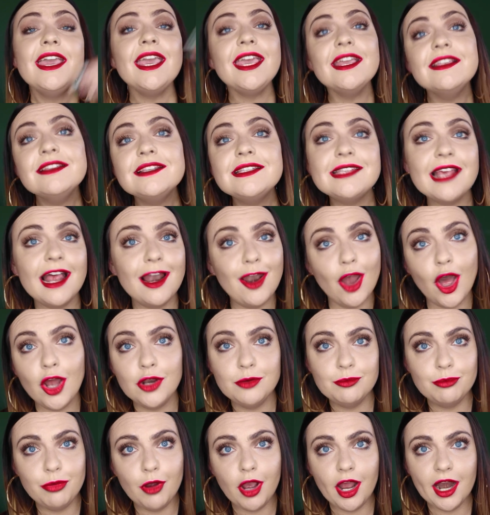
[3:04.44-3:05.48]

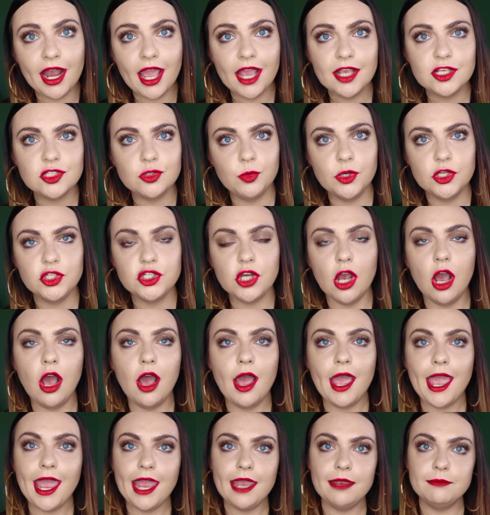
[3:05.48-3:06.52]
in-salon products which
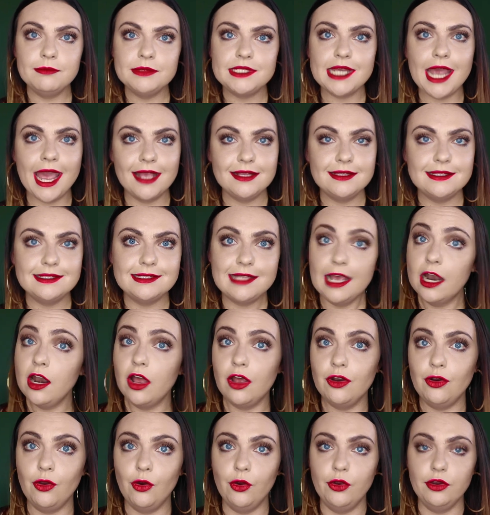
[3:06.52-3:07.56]
are aimed at
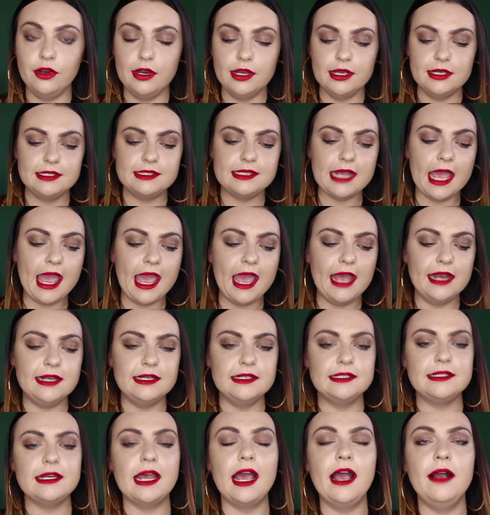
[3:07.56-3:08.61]
salon owners
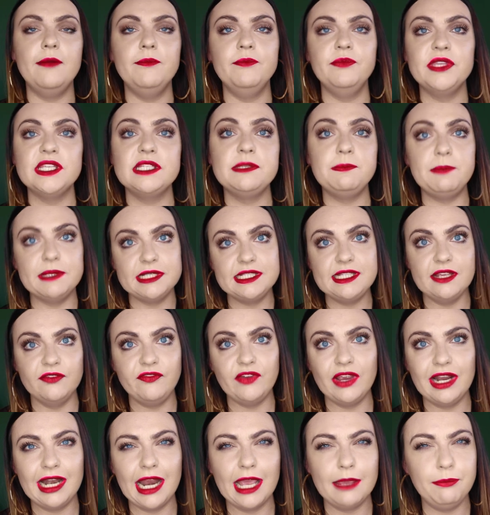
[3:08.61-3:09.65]
and um,
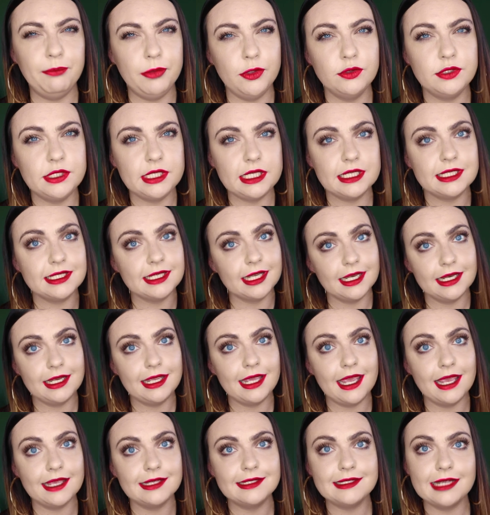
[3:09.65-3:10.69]
specific like beauty
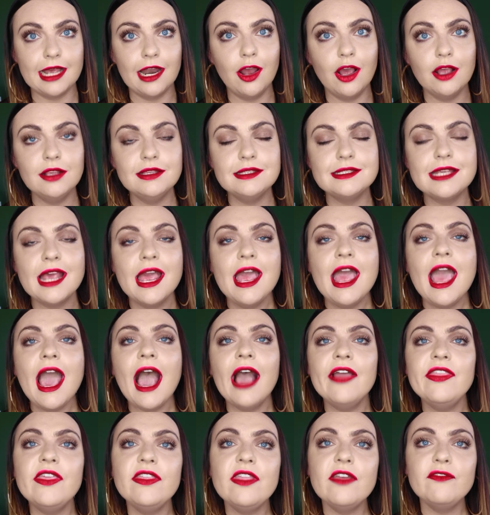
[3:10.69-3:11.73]
skincare salons.
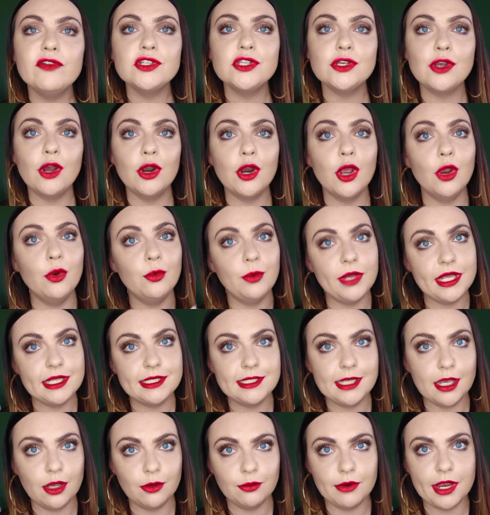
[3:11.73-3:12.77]
And then they've also got a
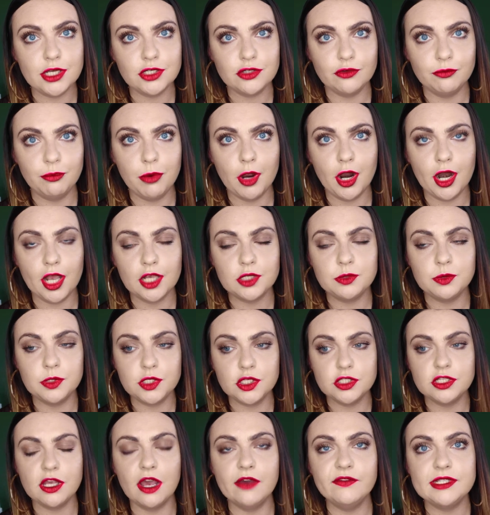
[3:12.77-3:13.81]
retail range of products
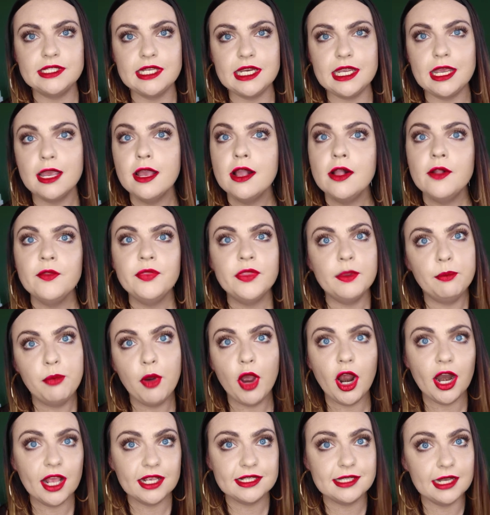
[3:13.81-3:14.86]
which is obviously the
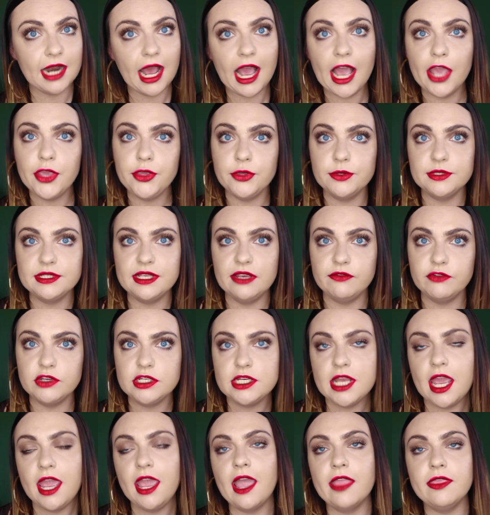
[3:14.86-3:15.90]
products that I I use every
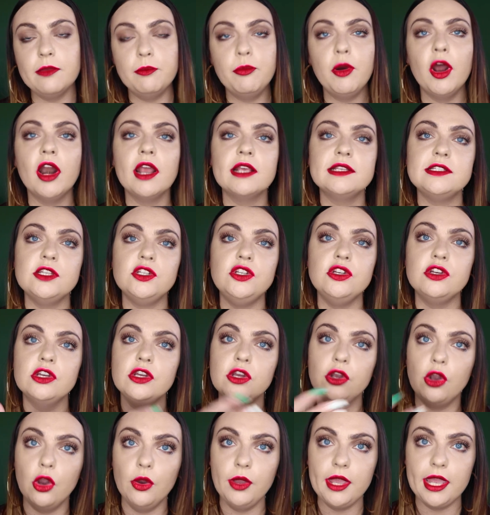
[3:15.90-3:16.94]
day and the products that you
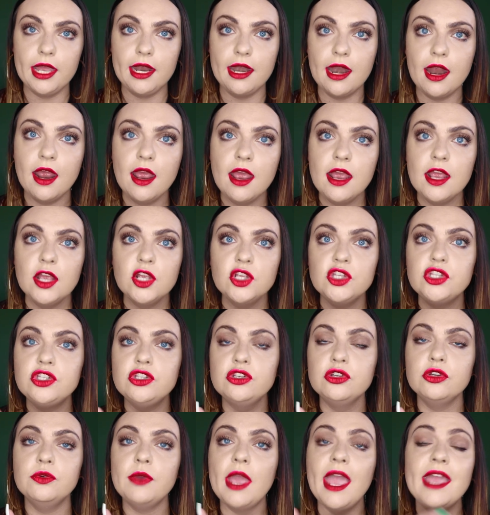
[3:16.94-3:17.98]
can go in
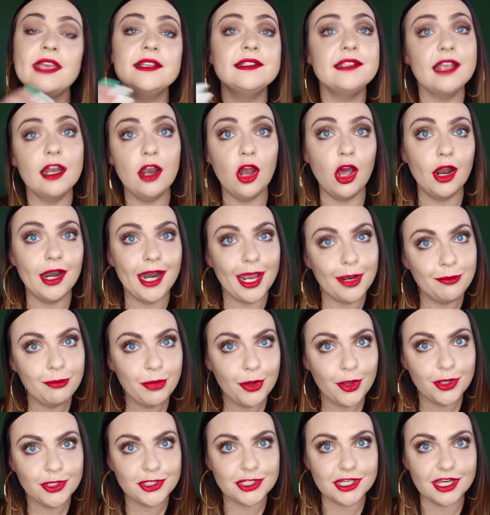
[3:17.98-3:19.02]
to a salon and
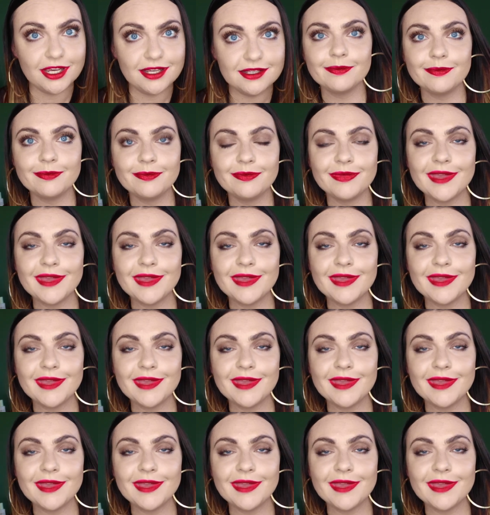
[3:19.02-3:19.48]
purchase.